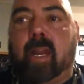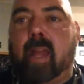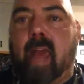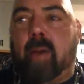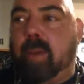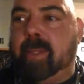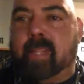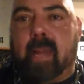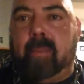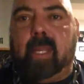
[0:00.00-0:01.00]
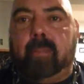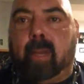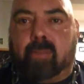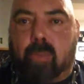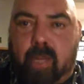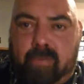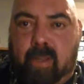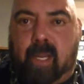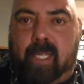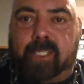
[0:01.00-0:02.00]
that I went to that meet and my squat
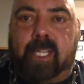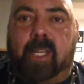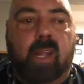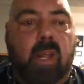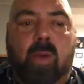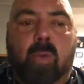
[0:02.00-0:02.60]
felt like shit?